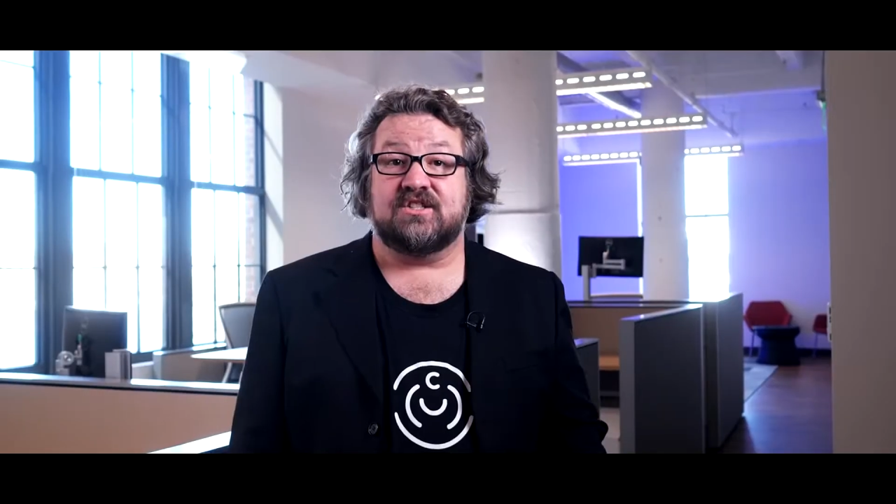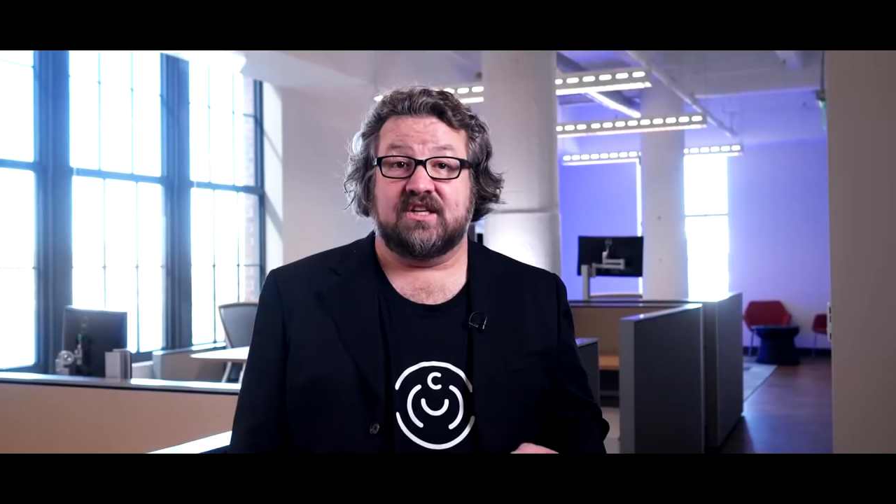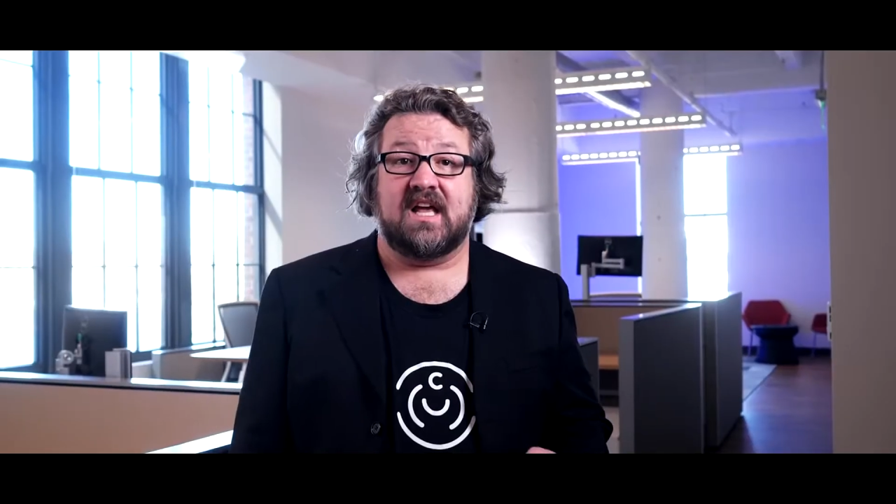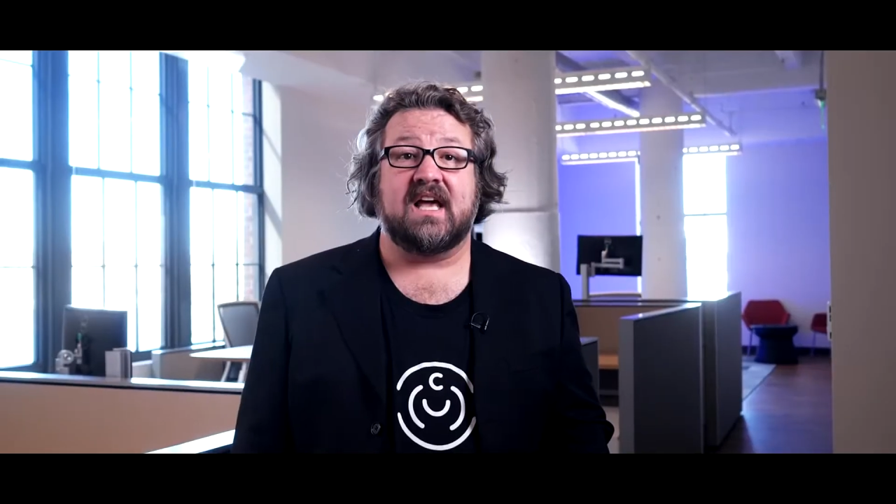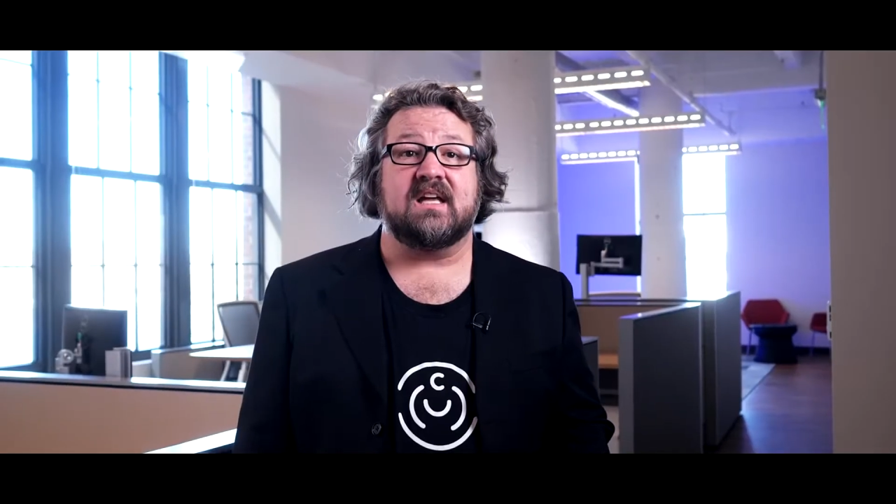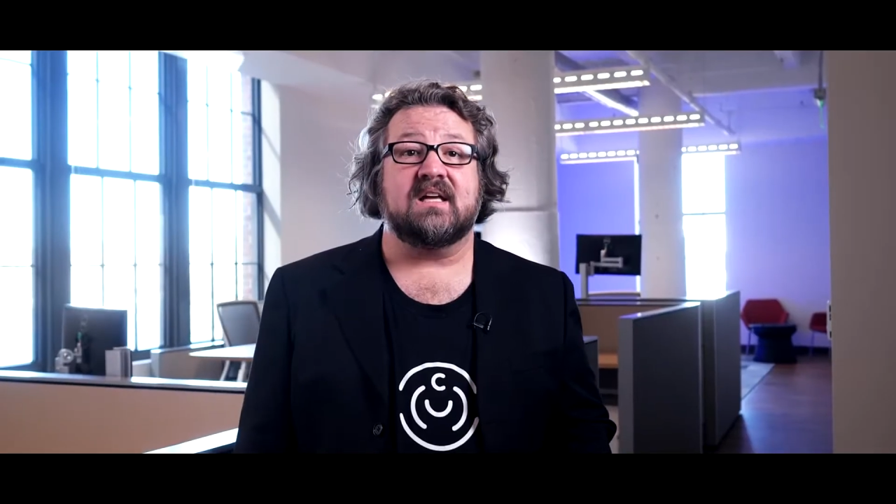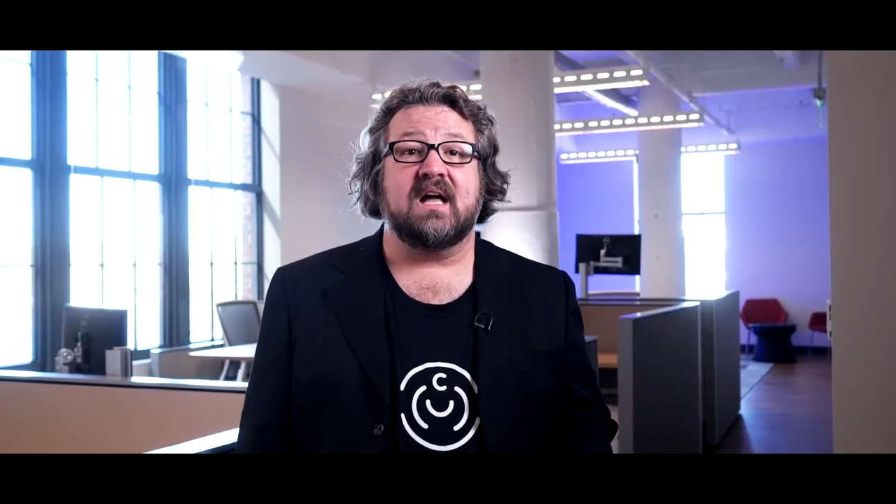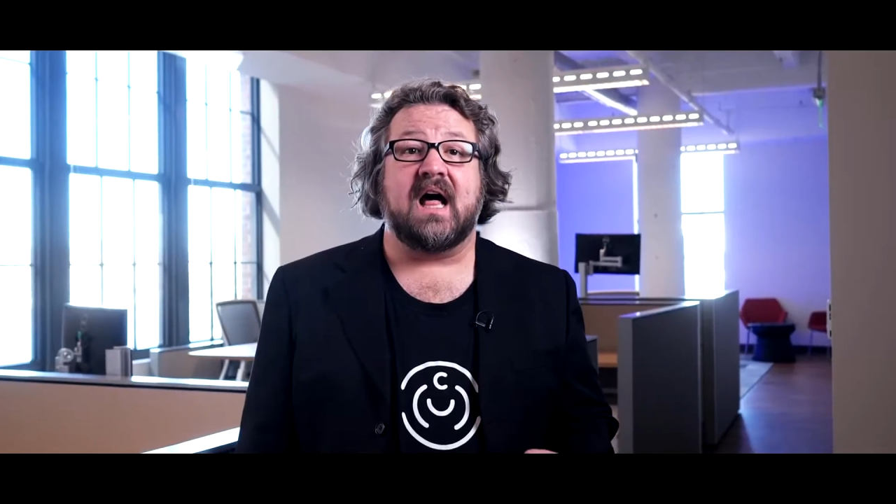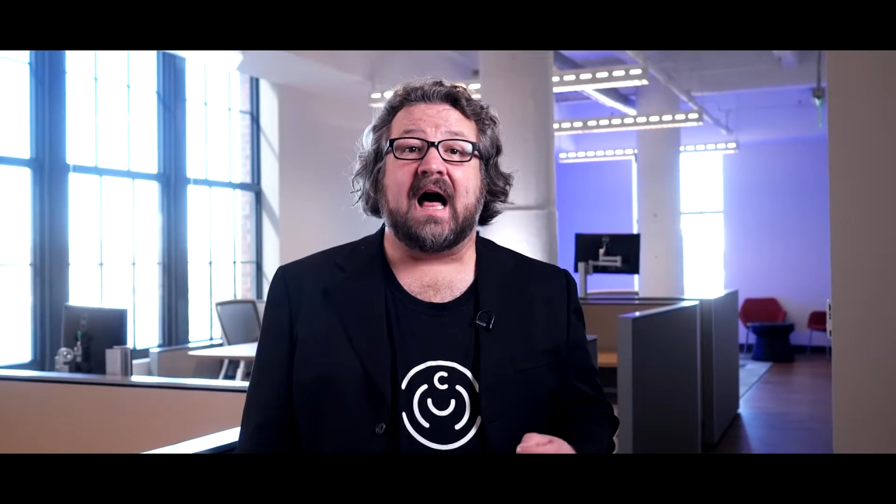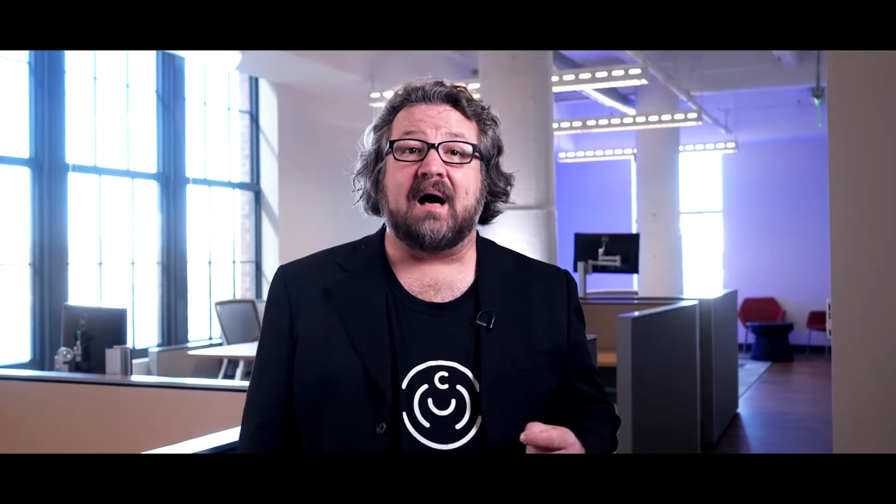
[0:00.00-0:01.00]
Today,
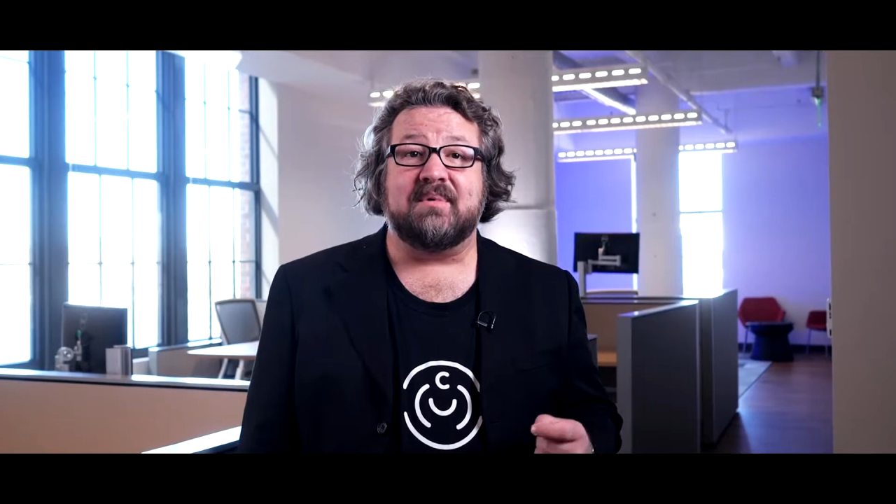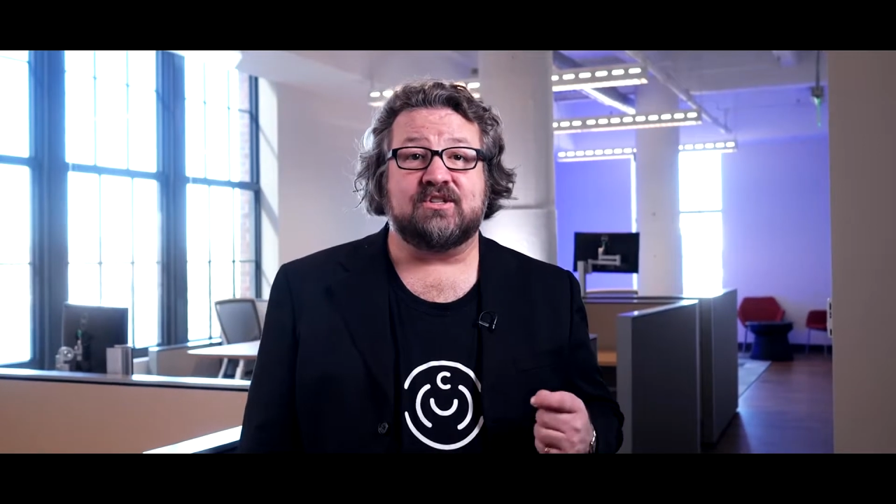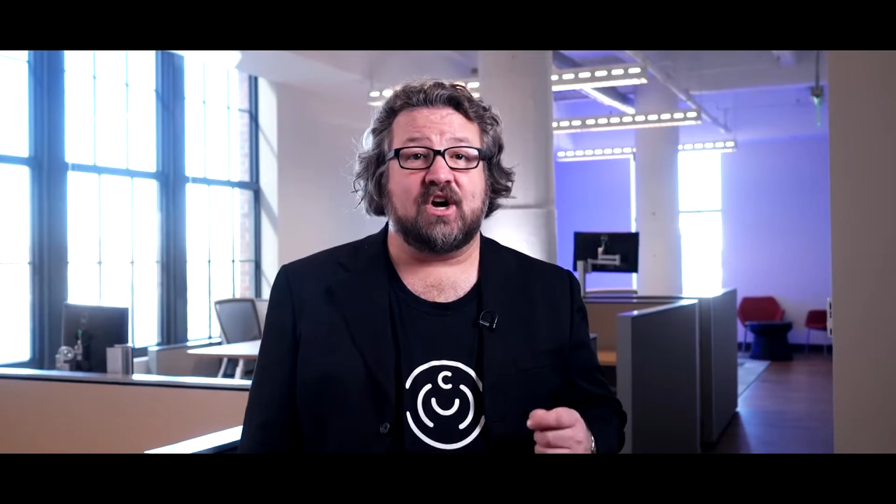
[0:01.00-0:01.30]
I'll be